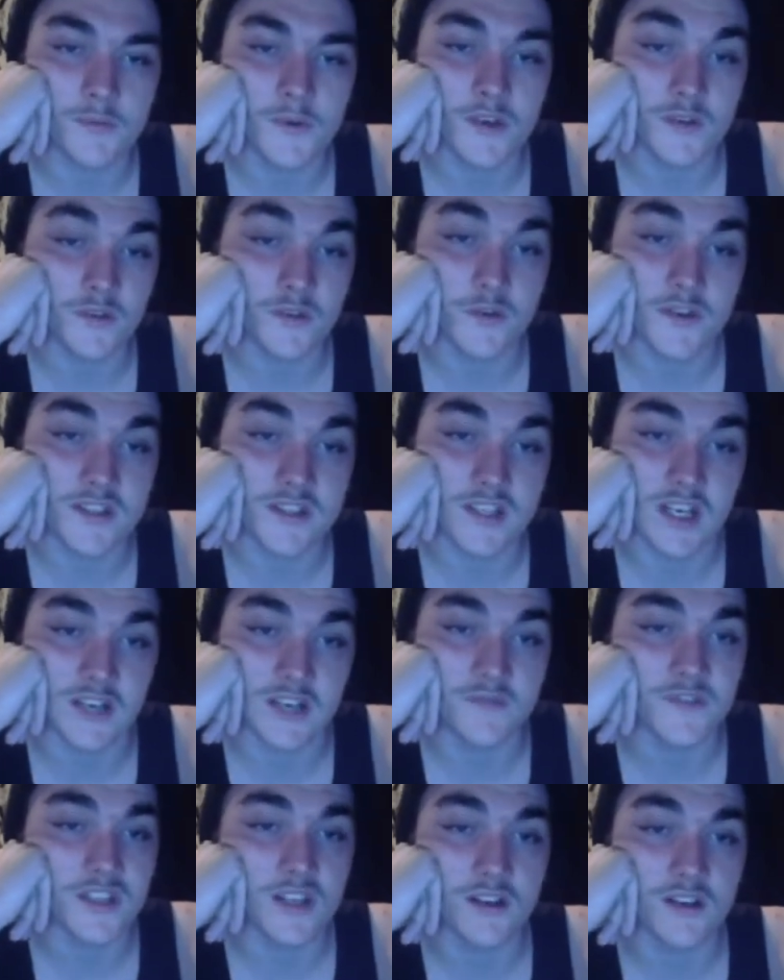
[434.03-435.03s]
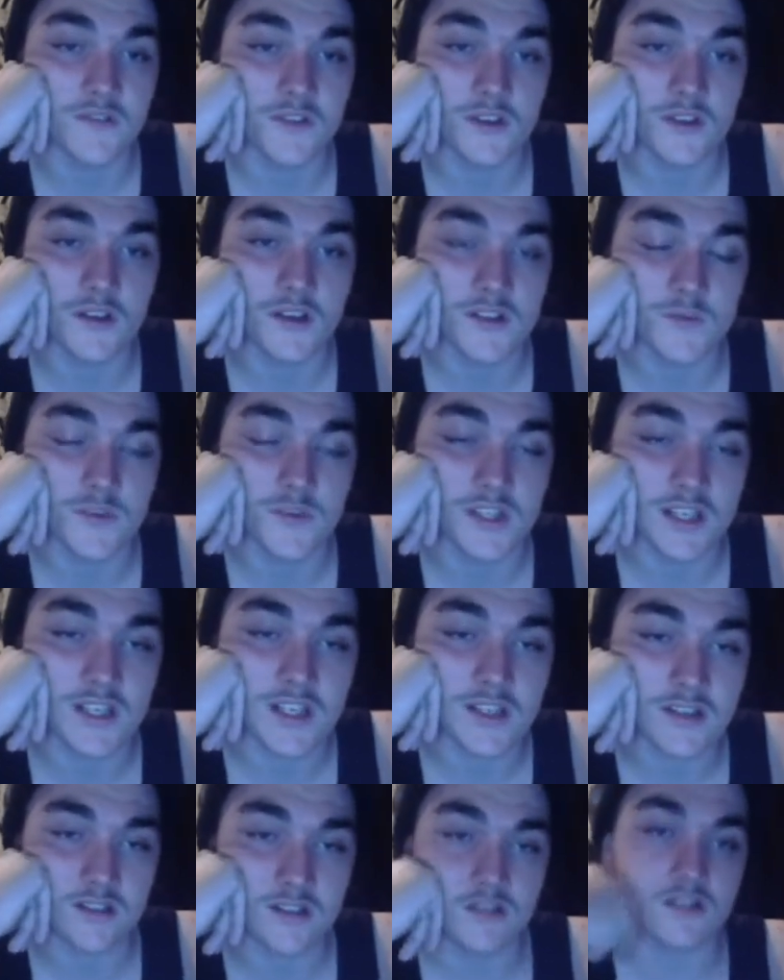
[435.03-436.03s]
And I'll do a setup video if you guys want
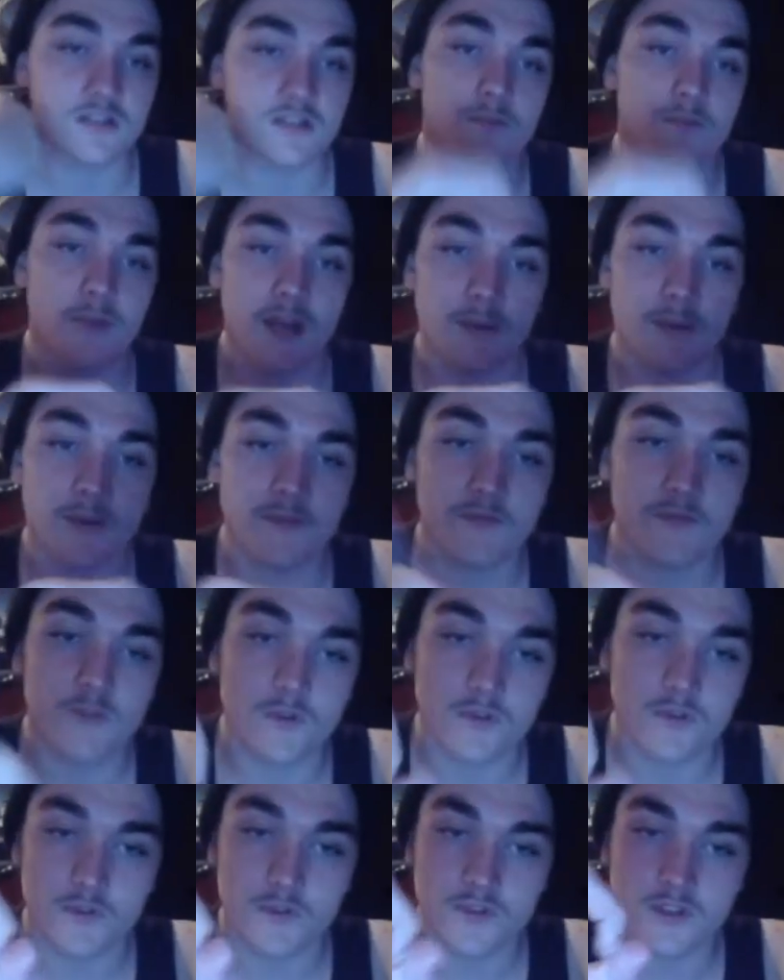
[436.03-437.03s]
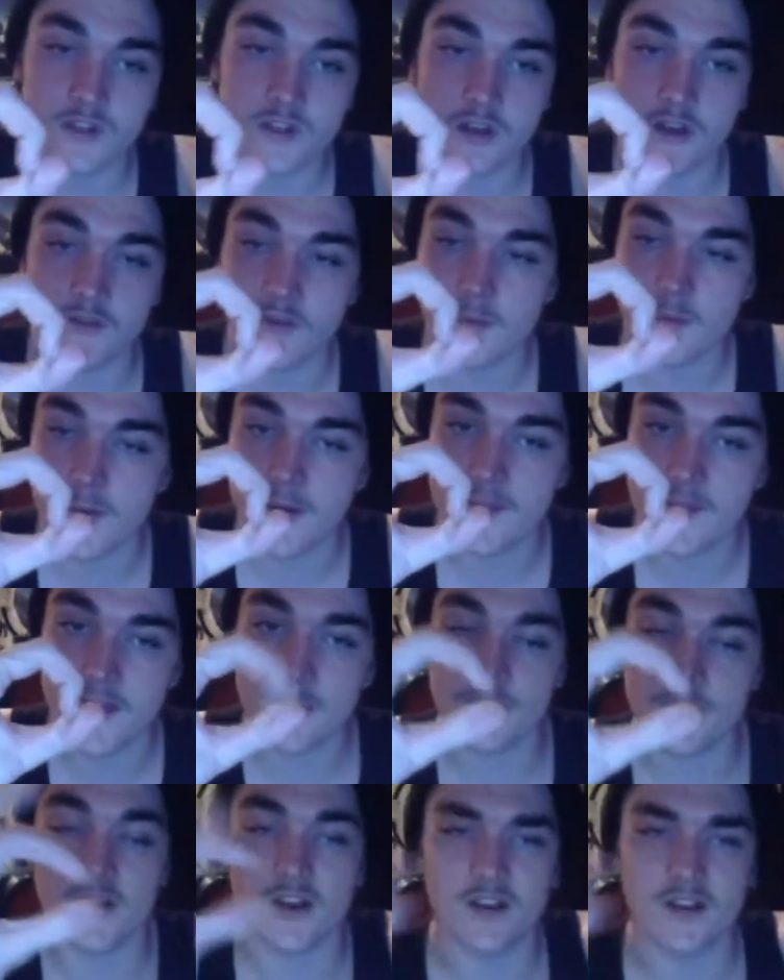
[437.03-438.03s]
that, because those Pac-Man frogs sort of start off about
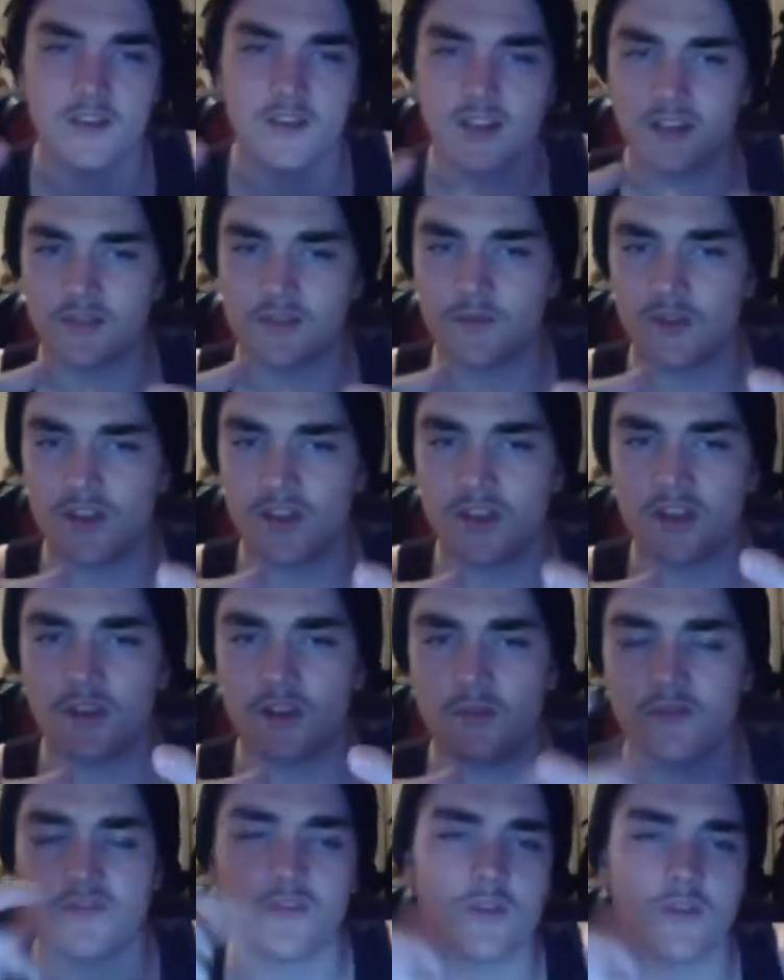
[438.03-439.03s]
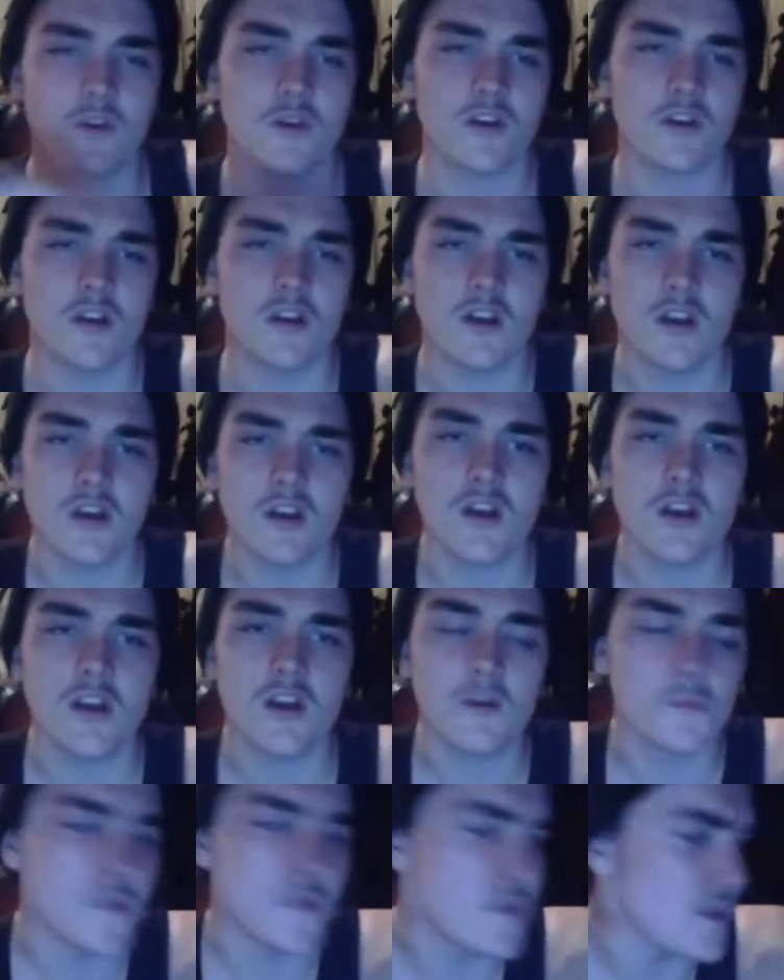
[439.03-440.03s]
that big and then get to a huge frog. I
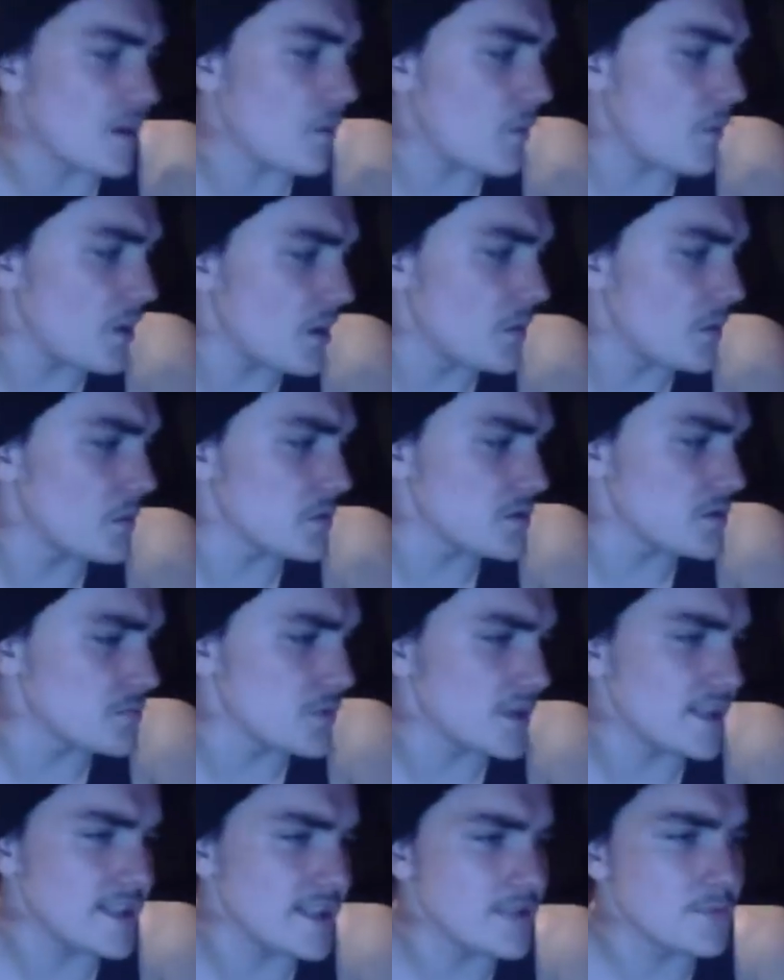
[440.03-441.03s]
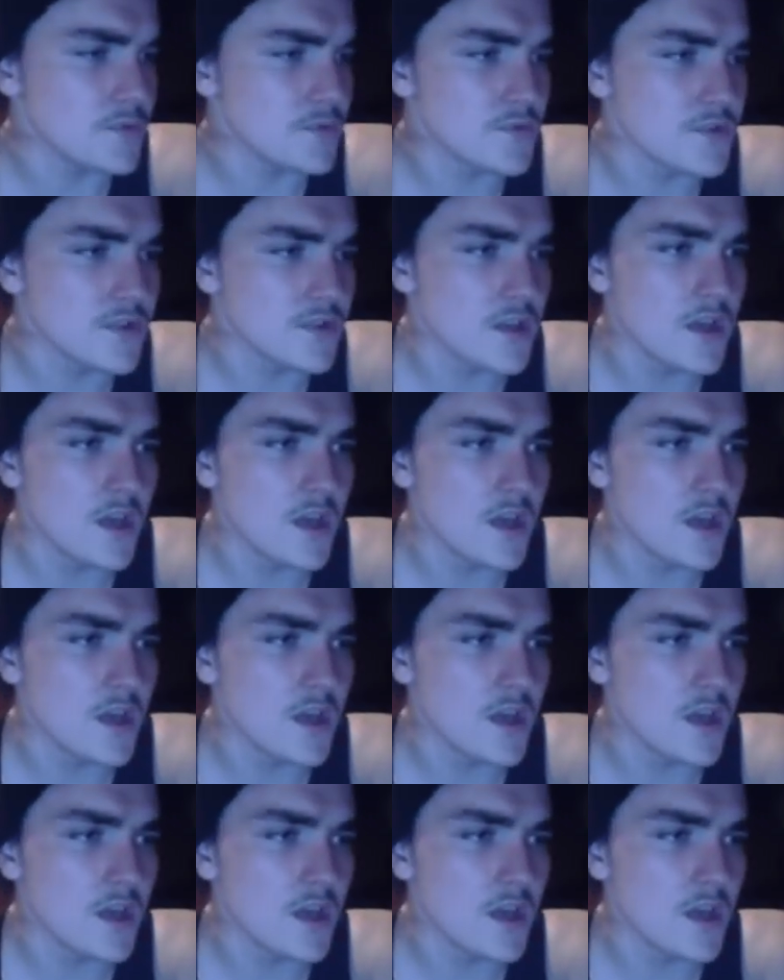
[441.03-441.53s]
mean, they're quite awesome looking animals.